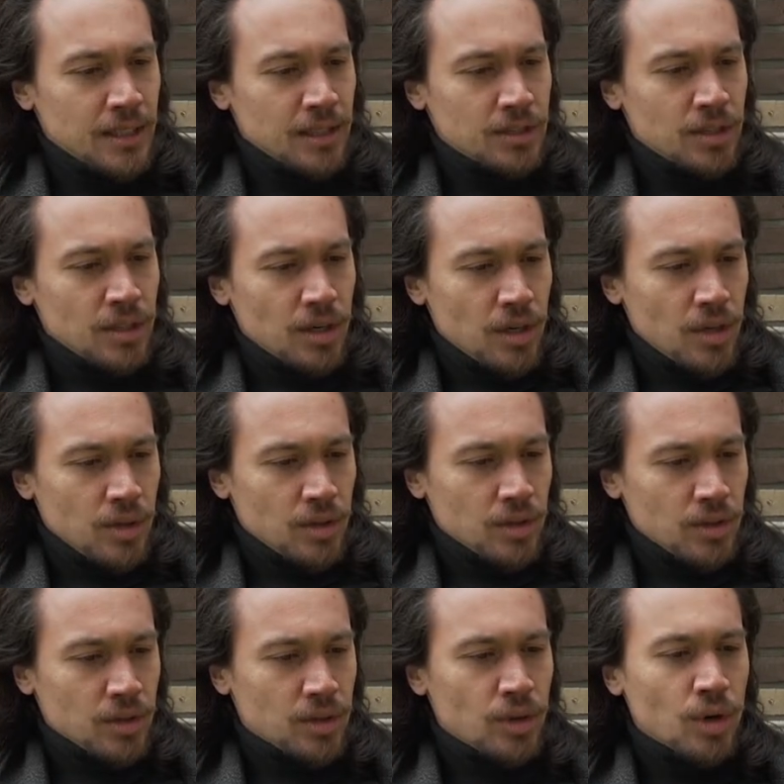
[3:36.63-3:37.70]
So,
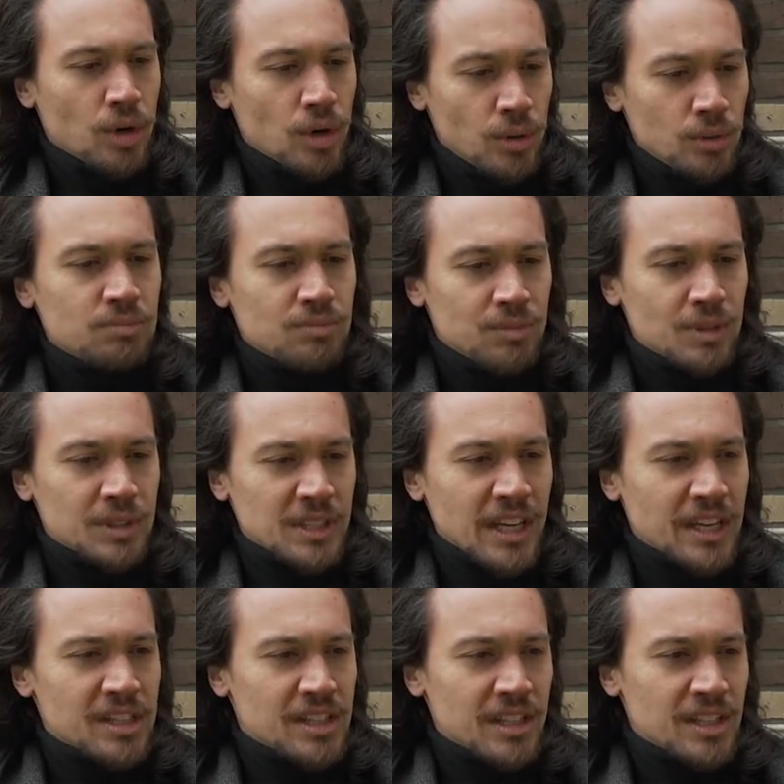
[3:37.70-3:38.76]
the goal was
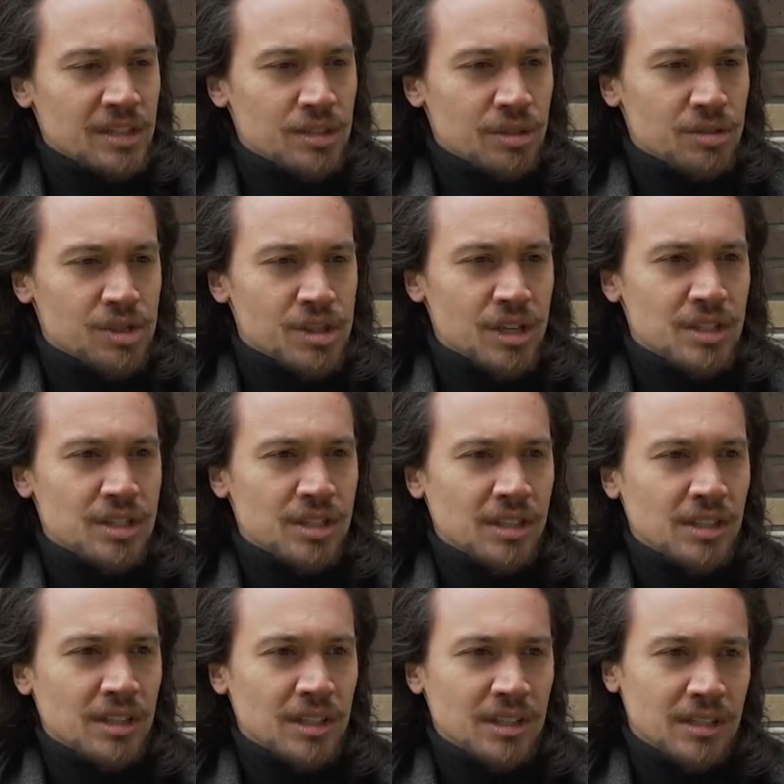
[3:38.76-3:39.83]
actually to just
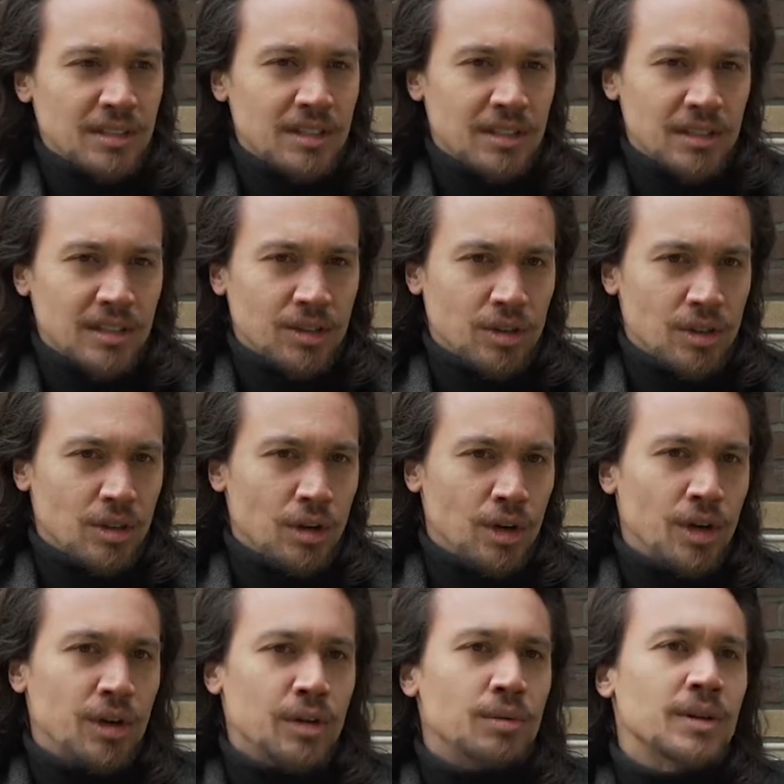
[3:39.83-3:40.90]
that they could
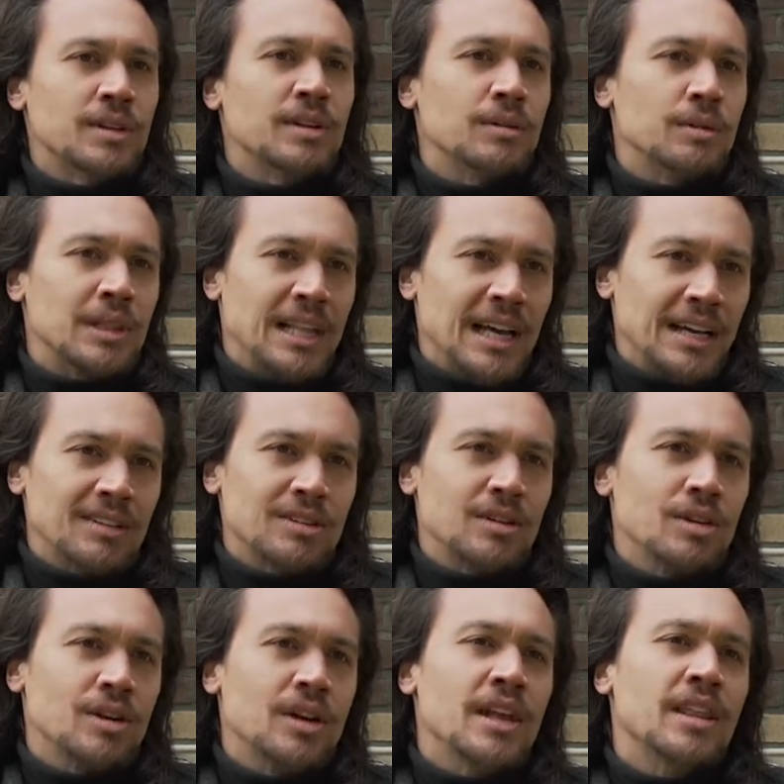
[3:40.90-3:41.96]
learn what they would like to
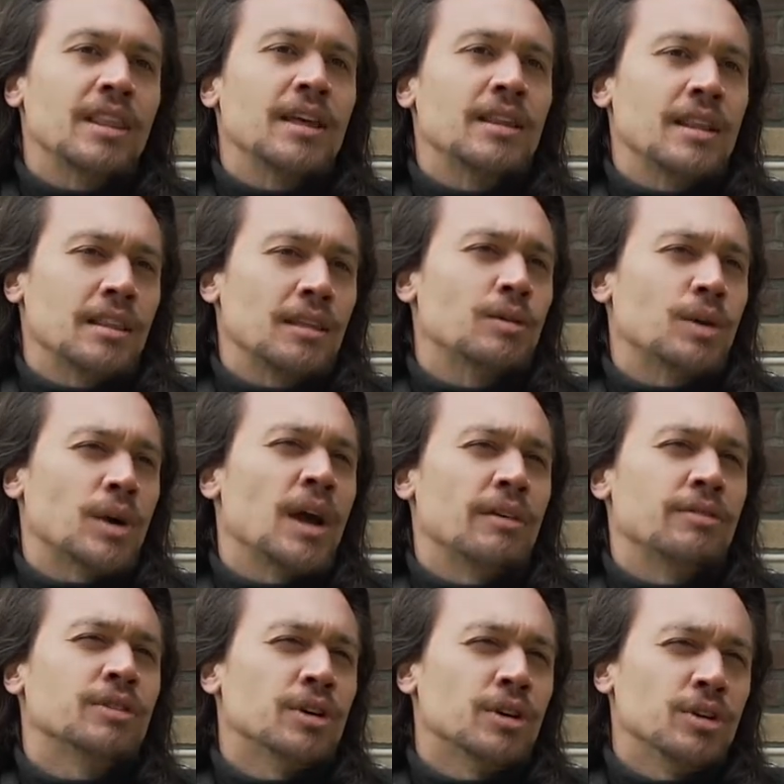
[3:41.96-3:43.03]
learn and that they were
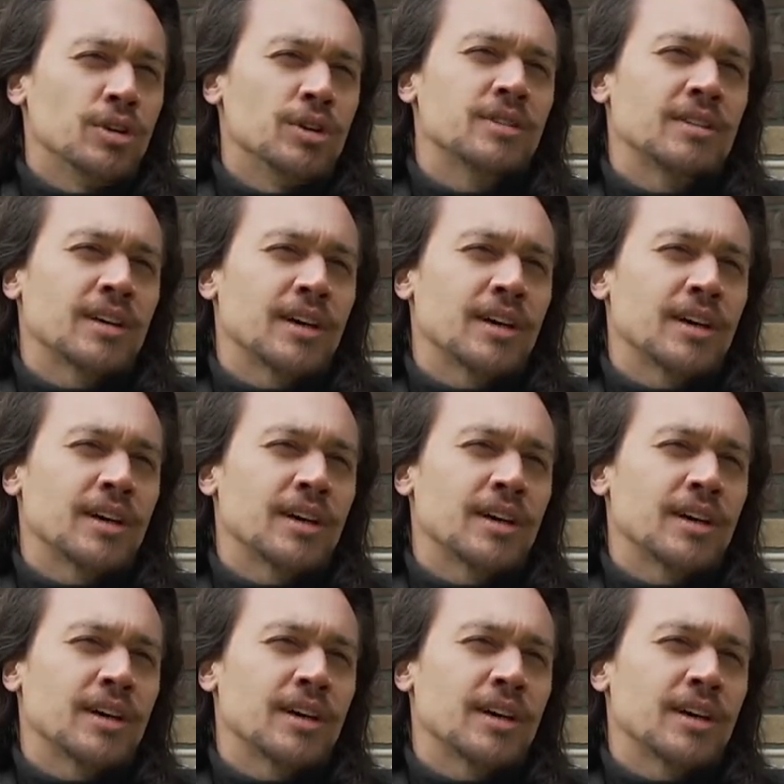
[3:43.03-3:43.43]
having a good